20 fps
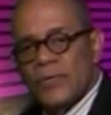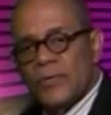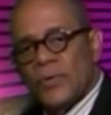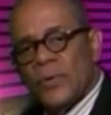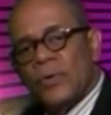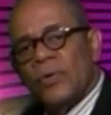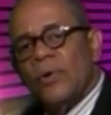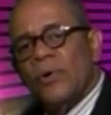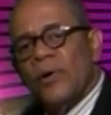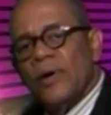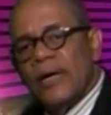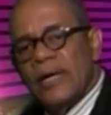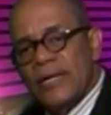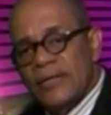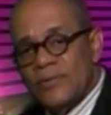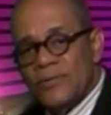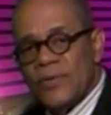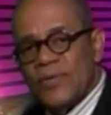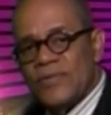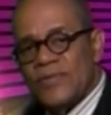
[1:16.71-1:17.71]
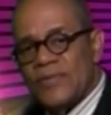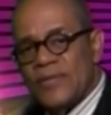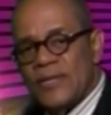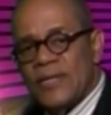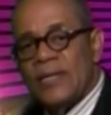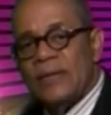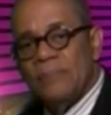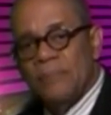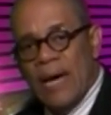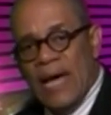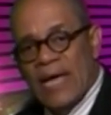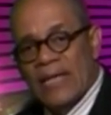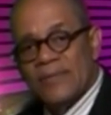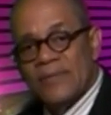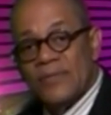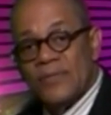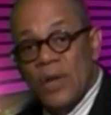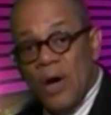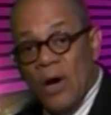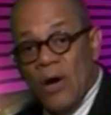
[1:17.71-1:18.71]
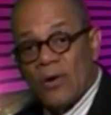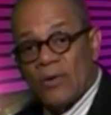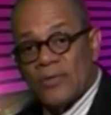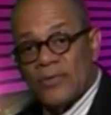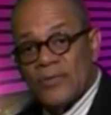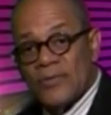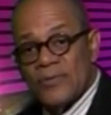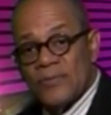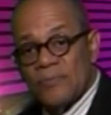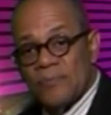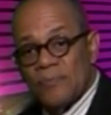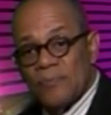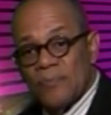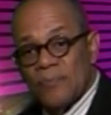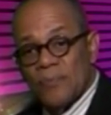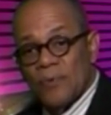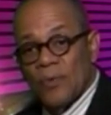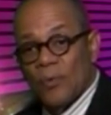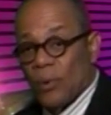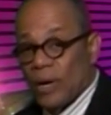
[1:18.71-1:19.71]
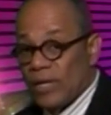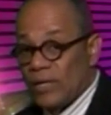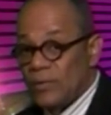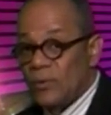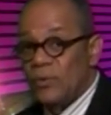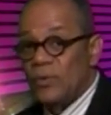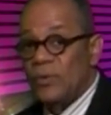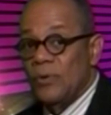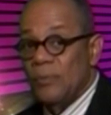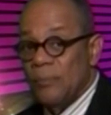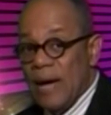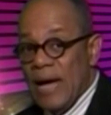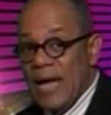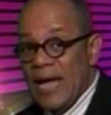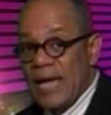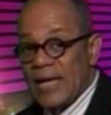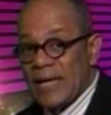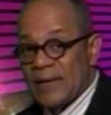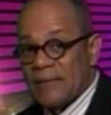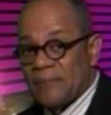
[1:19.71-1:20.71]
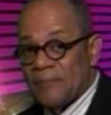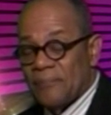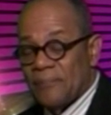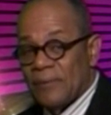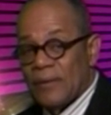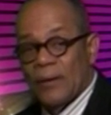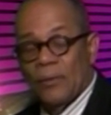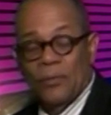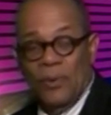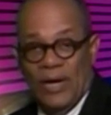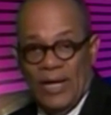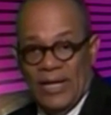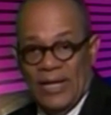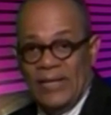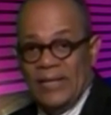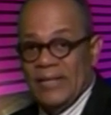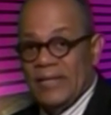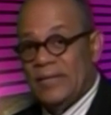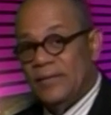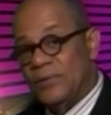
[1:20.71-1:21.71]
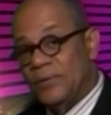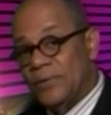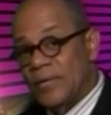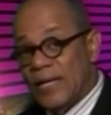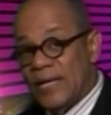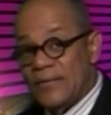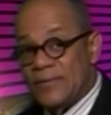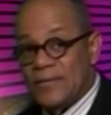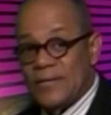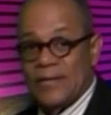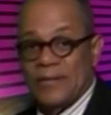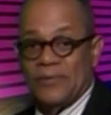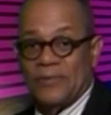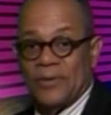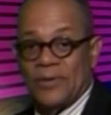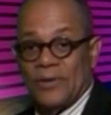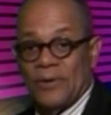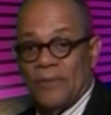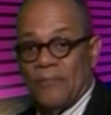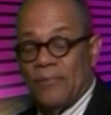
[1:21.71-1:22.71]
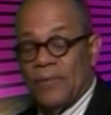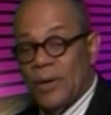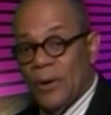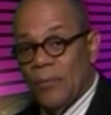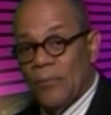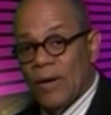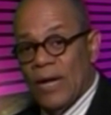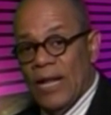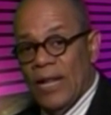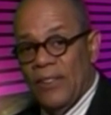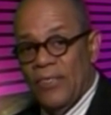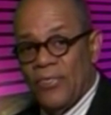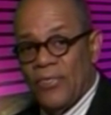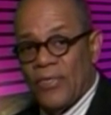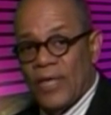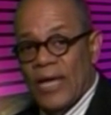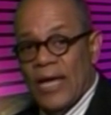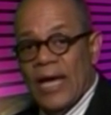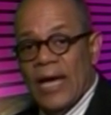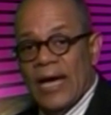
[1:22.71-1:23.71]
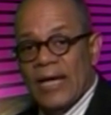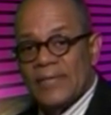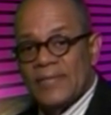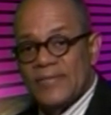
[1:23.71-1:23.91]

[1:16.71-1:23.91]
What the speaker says: So you're interested in buying stocks? When do you buy? Well, in today's edition of Your Wealth, a